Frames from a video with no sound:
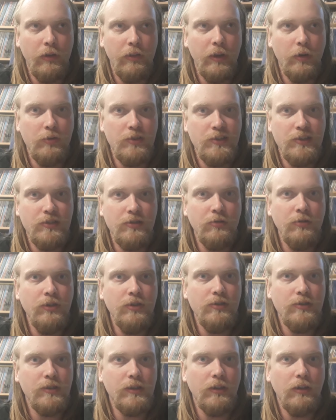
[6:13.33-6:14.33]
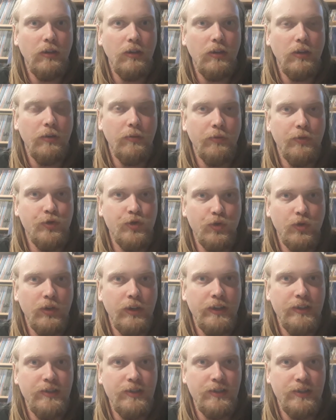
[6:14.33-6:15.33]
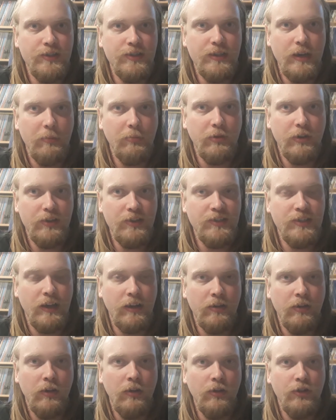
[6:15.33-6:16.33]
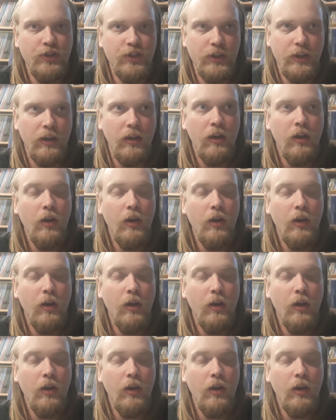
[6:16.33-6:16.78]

They were still using a lot of droids and separatist technology,